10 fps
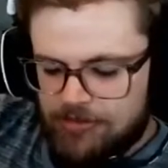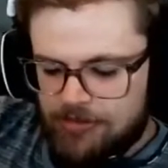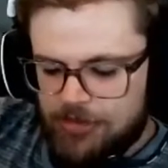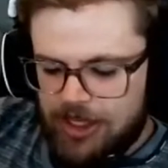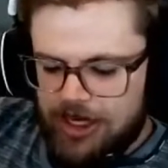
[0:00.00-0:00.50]

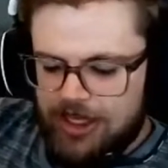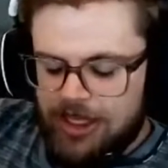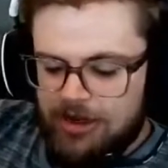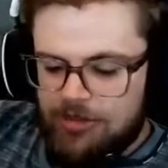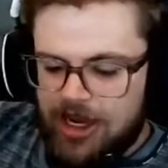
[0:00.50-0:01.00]
But kind of
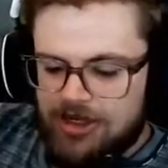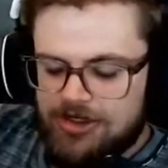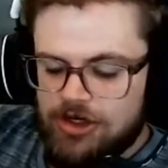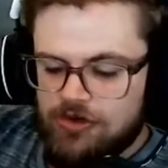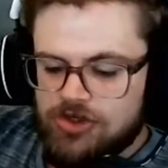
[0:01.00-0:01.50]
getting back to
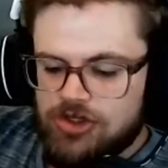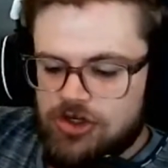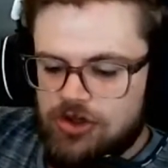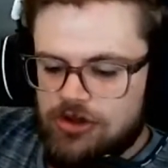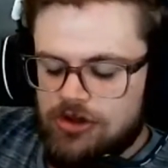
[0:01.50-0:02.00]
your
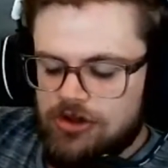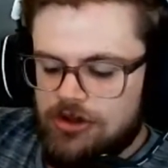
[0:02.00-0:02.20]
original